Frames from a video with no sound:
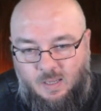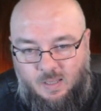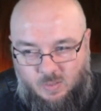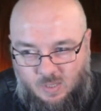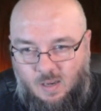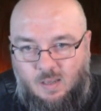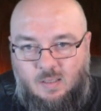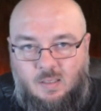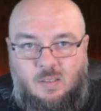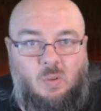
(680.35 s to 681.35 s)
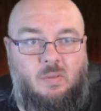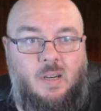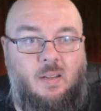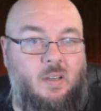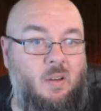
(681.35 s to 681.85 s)
There was hugs all
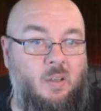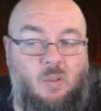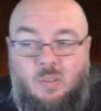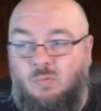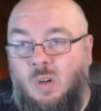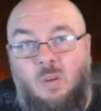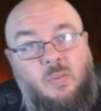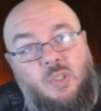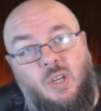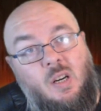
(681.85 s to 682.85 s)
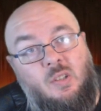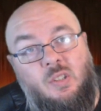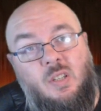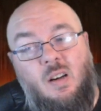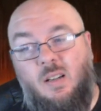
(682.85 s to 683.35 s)
around, and I got to run off and charge
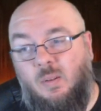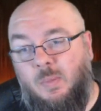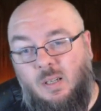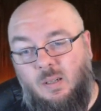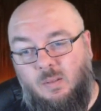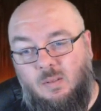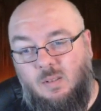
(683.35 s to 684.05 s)
and die on my own.